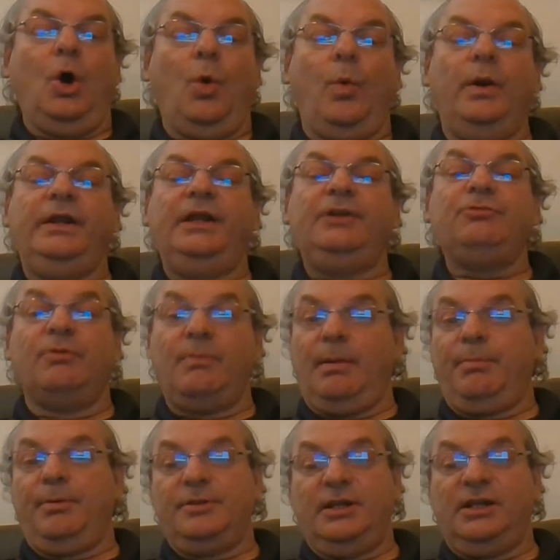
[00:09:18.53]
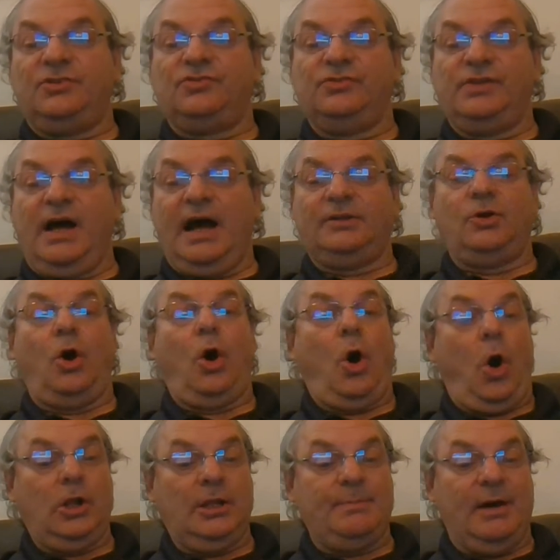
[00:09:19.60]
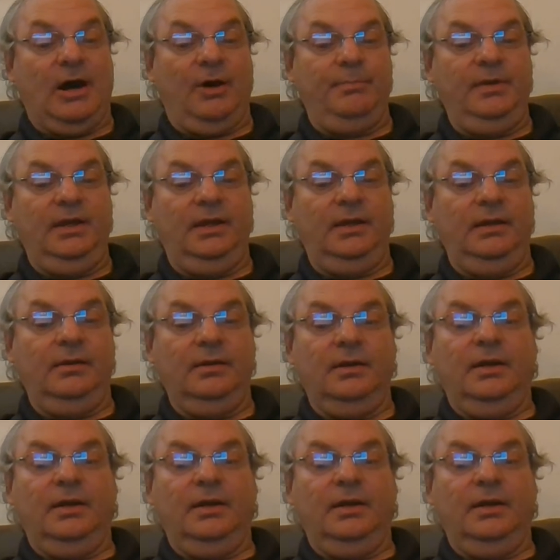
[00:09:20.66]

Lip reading: We need to remember that it's not all about me